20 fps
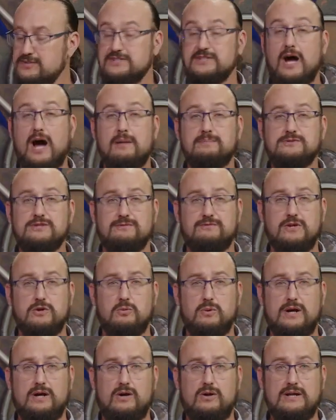stops, if you
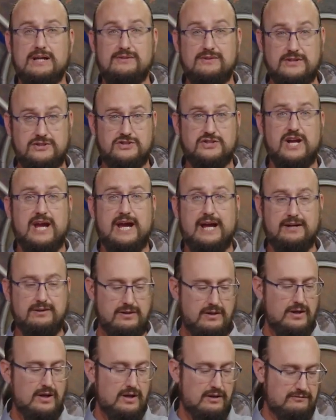will, in the chain
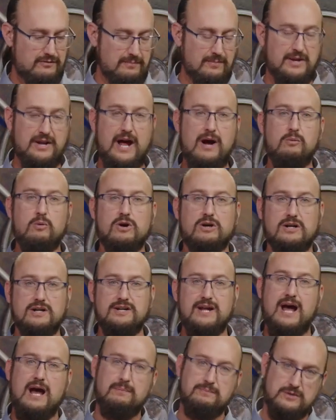from the network
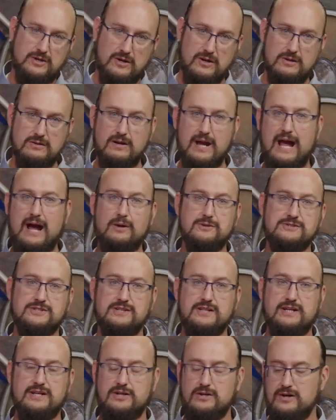adapter out to
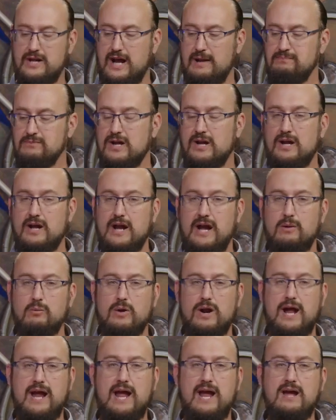the internet. And
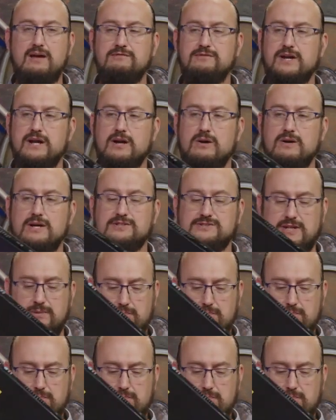what I have here is